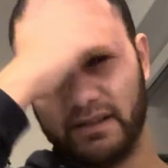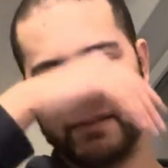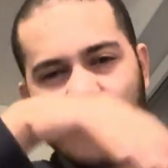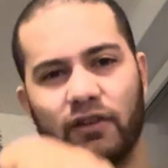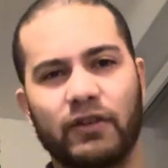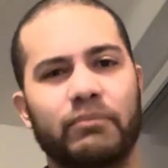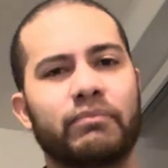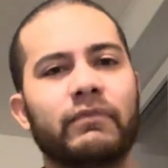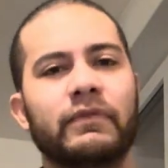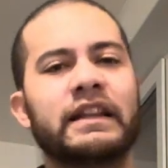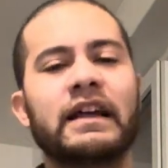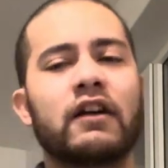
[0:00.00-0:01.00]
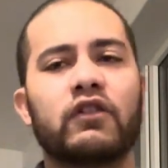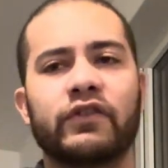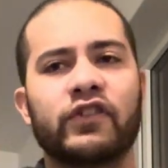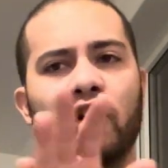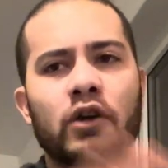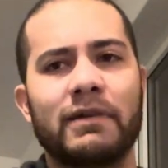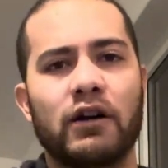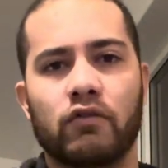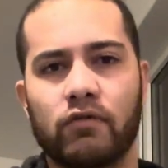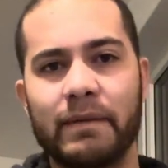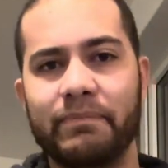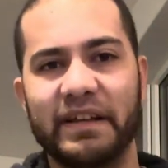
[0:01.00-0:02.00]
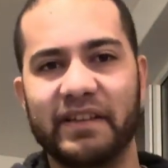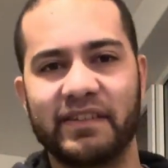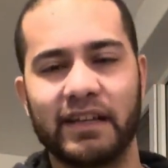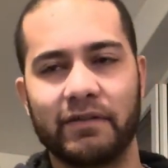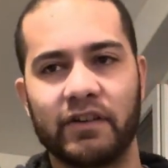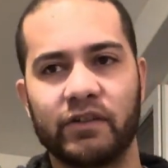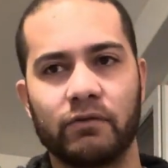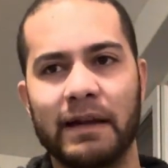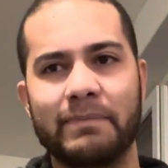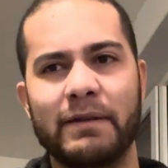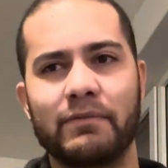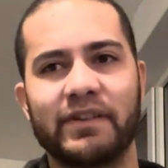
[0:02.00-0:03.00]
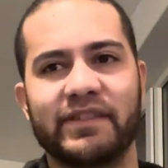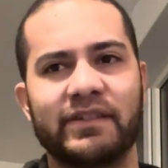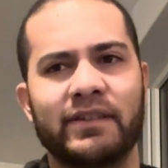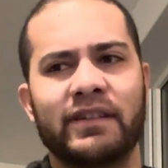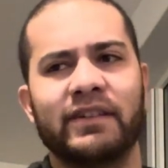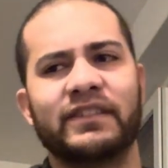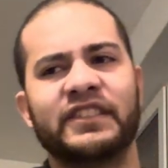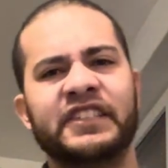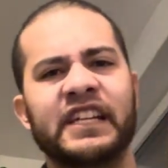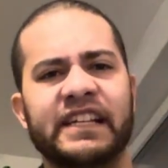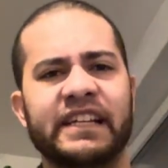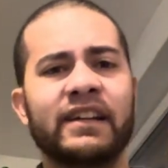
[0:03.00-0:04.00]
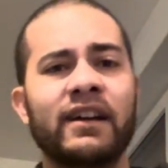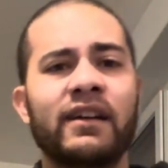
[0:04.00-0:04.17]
You know, we're not gonna talk about Grippy and stuff because Grippy was shitty.